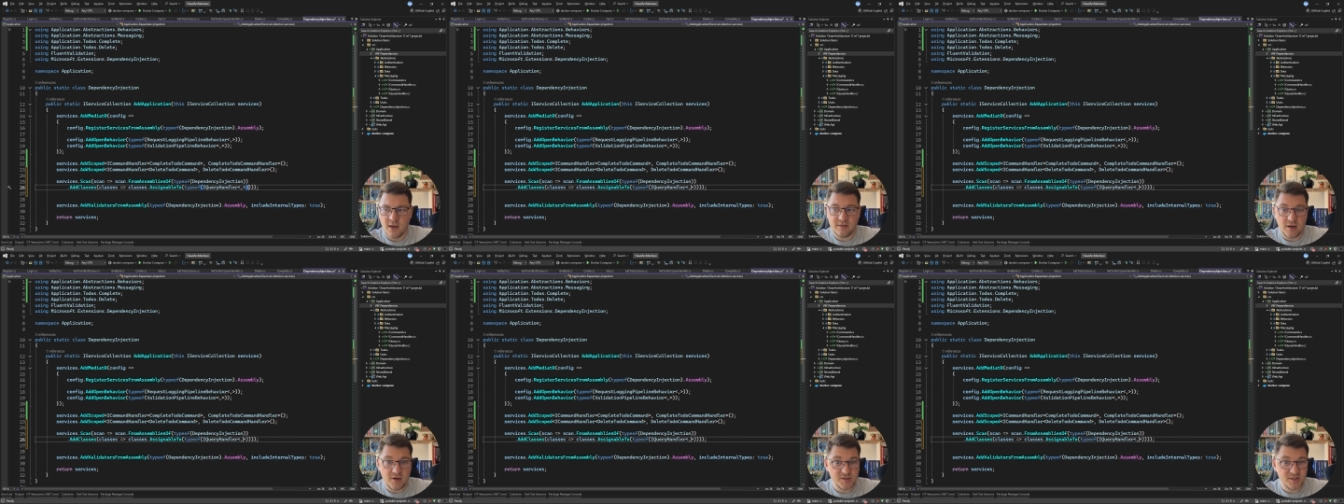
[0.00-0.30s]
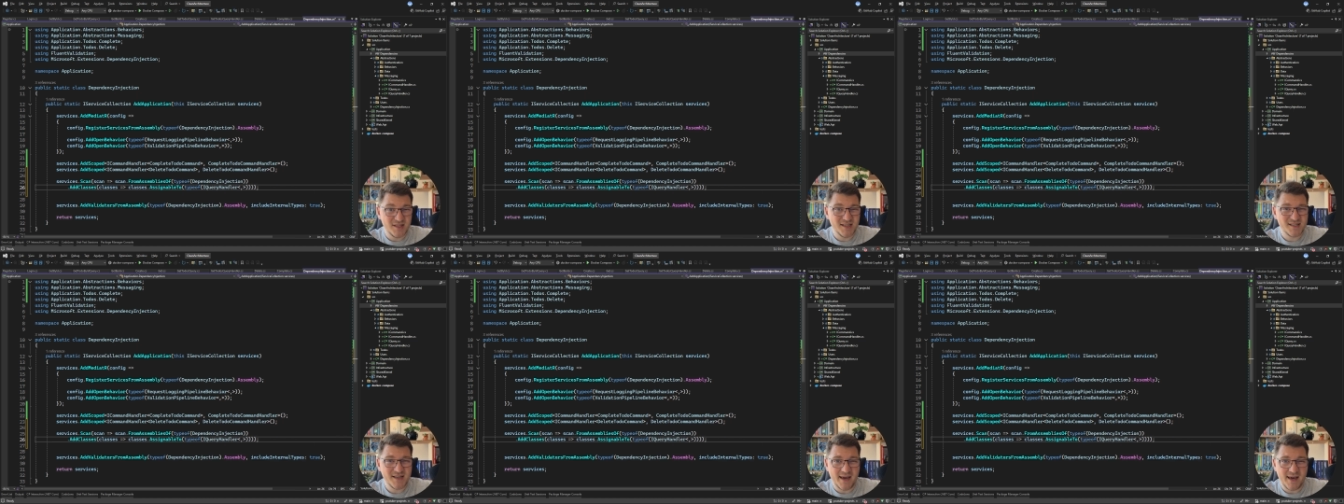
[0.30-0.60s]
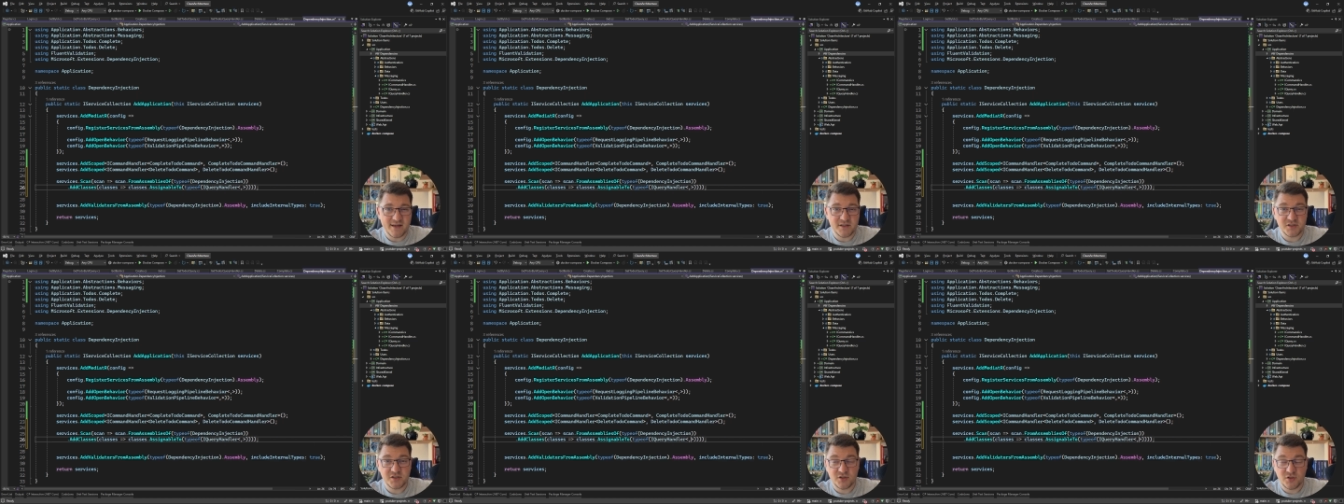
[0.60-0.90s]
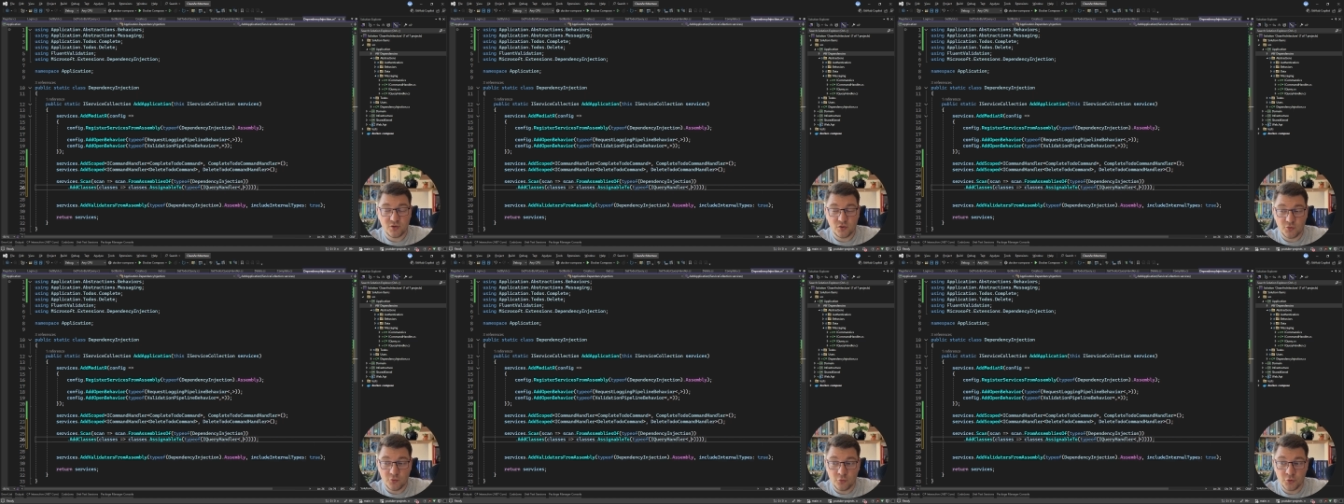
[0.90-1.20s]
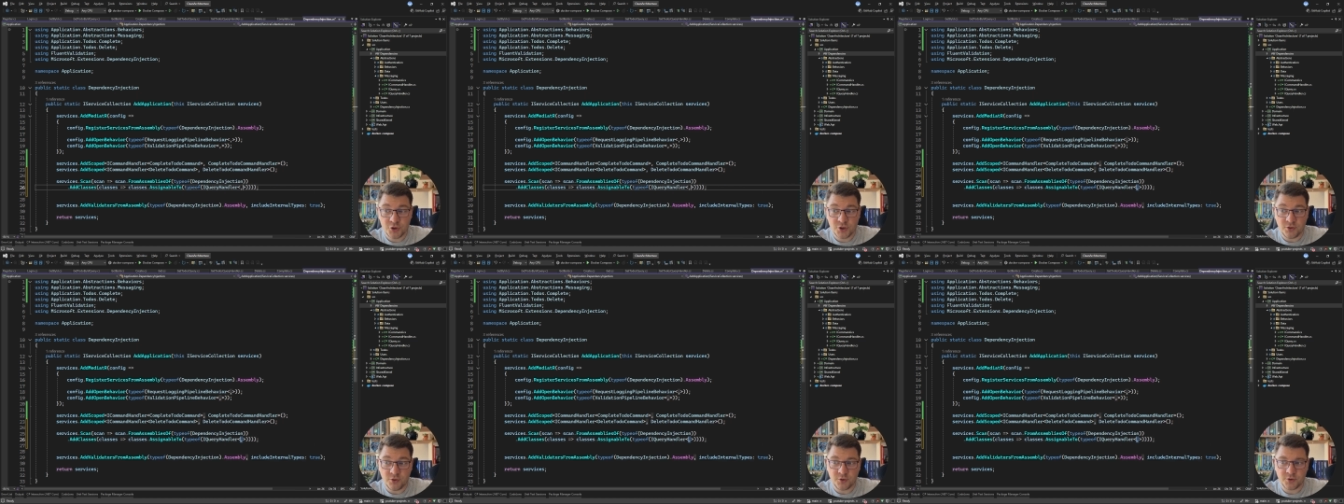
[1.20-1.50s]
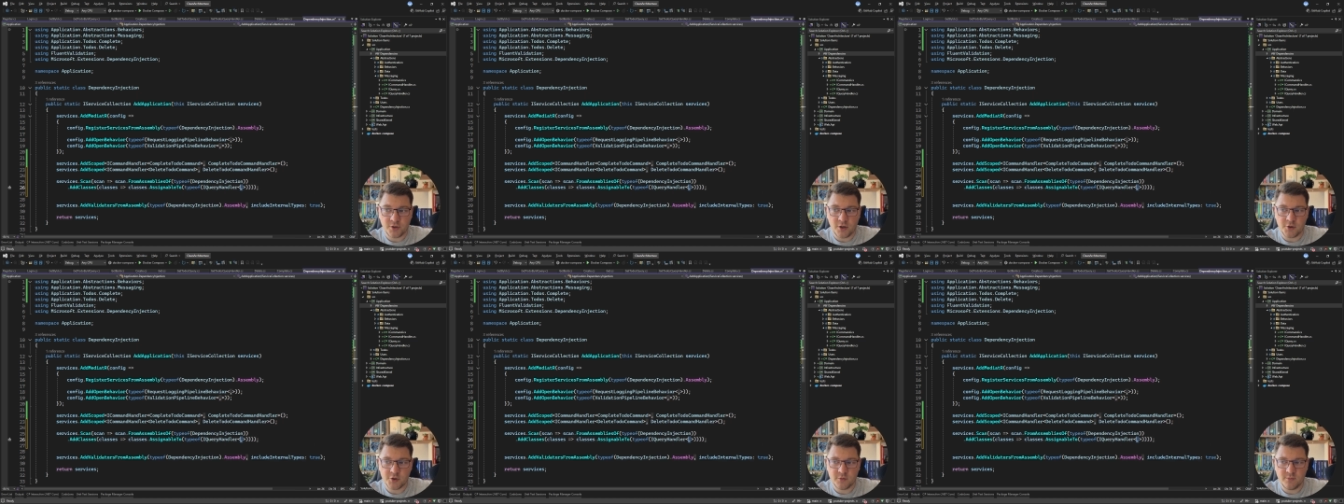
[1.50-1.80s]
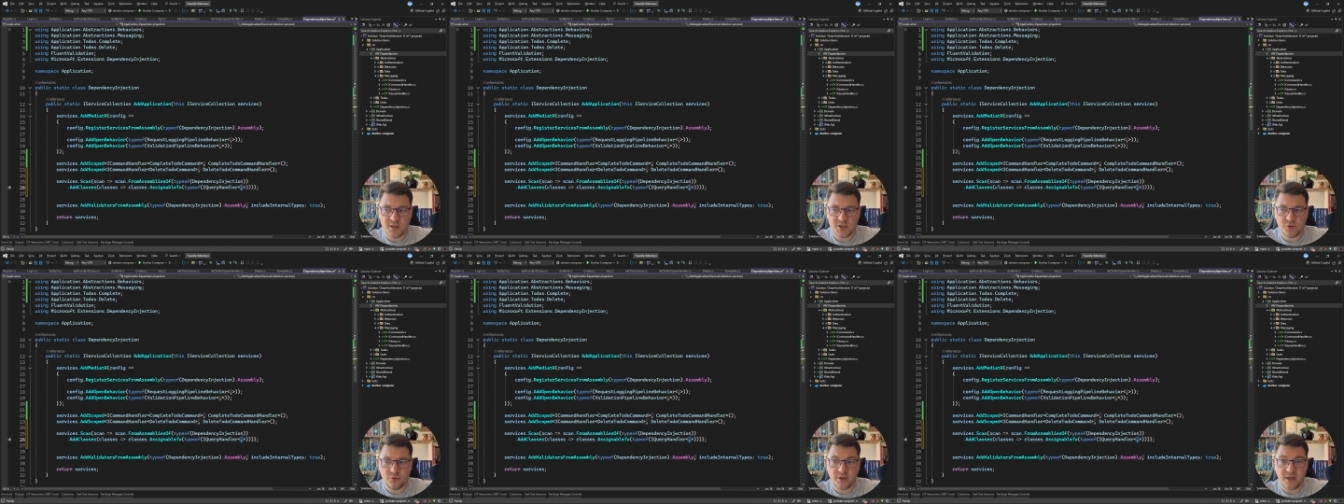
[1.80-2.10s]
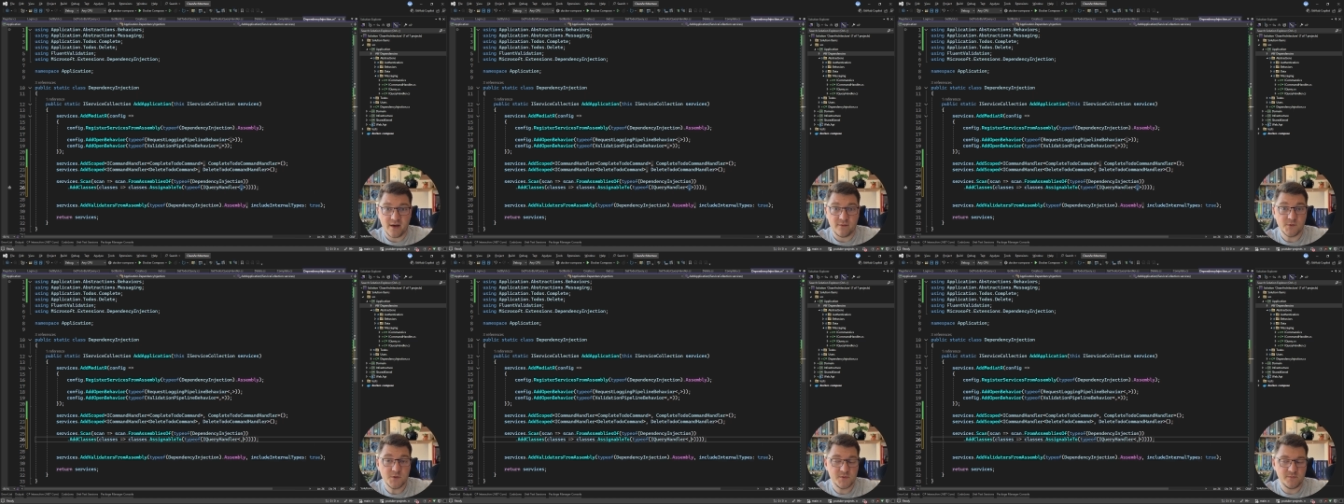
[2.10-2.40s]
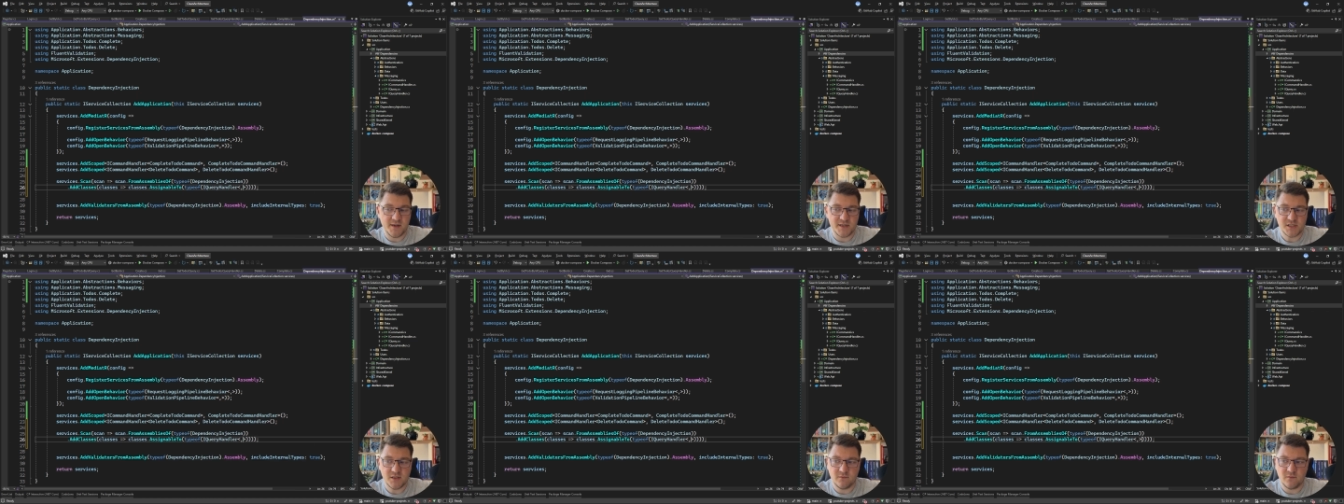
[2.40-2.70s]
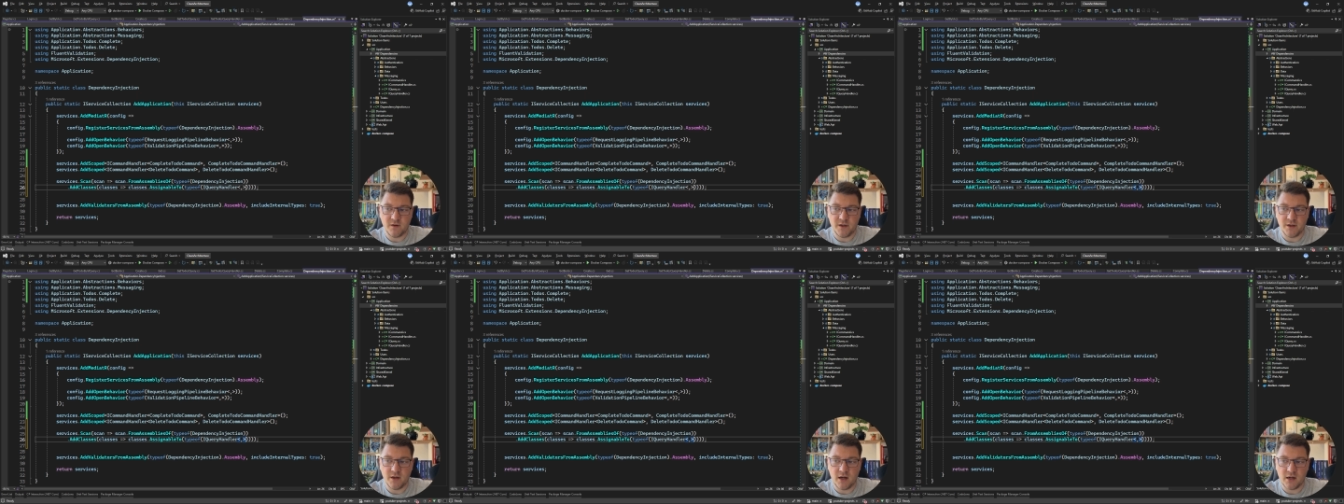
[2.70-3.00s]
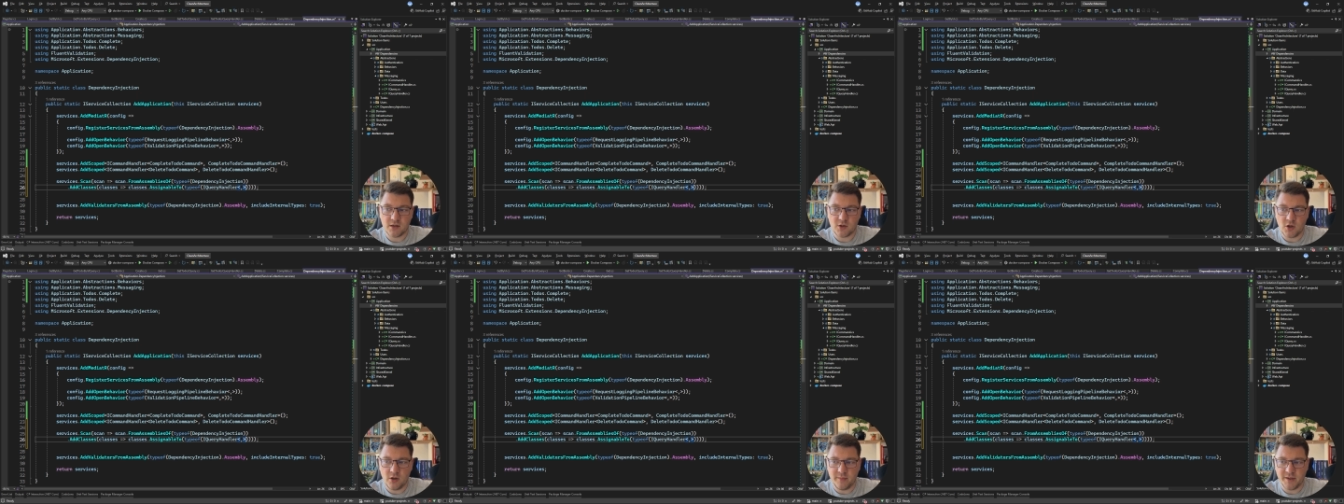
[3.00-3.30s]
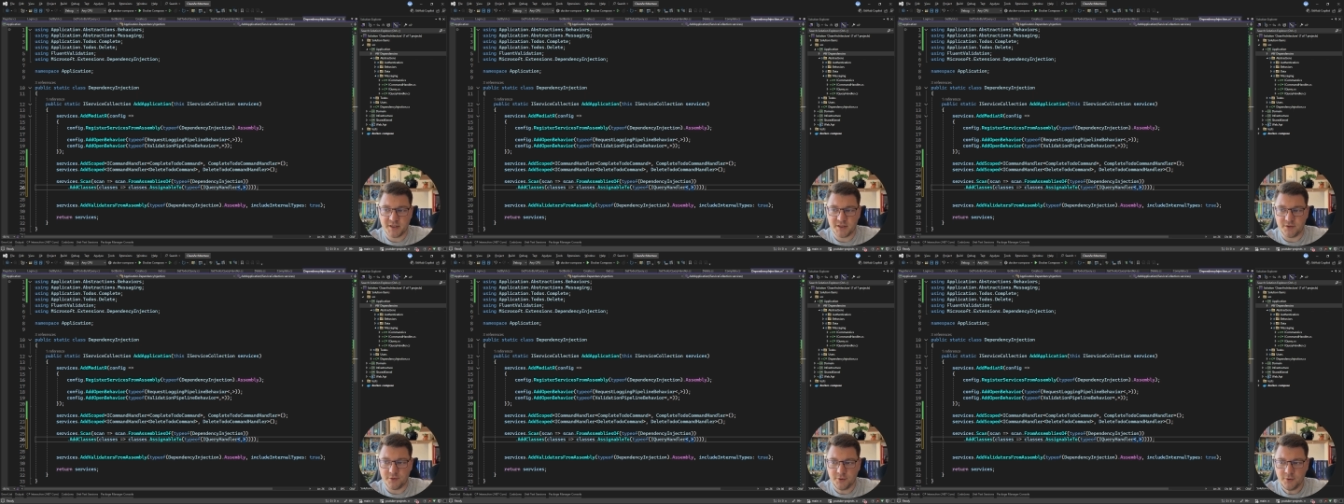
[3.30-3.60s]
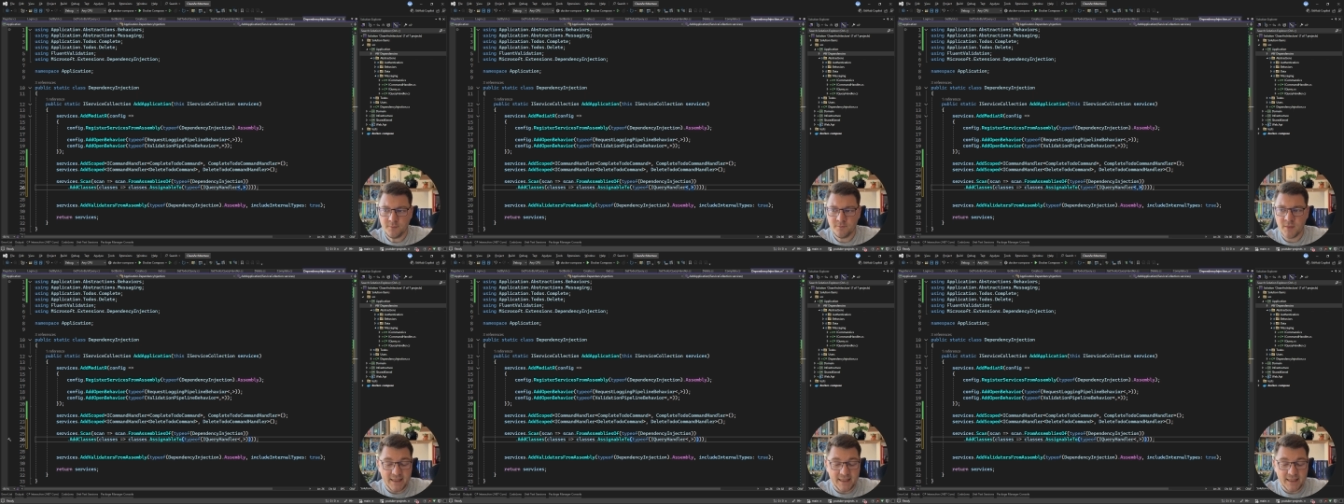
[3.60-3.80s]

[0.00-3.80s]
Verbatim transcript: Now, as this has two generic arguments, you have to specify a comma here.